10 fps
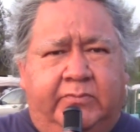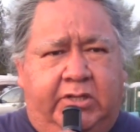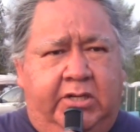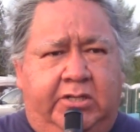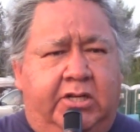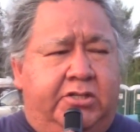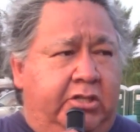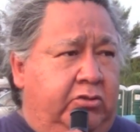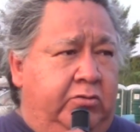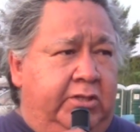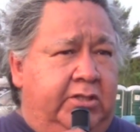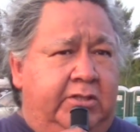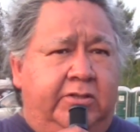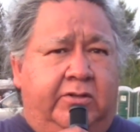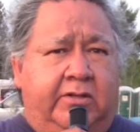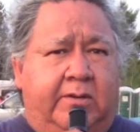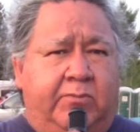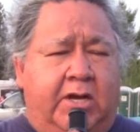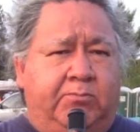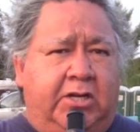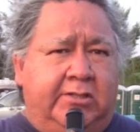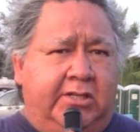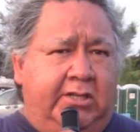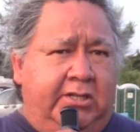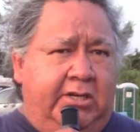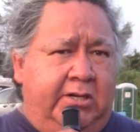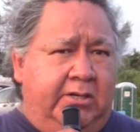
They're still doing it. I'm not saying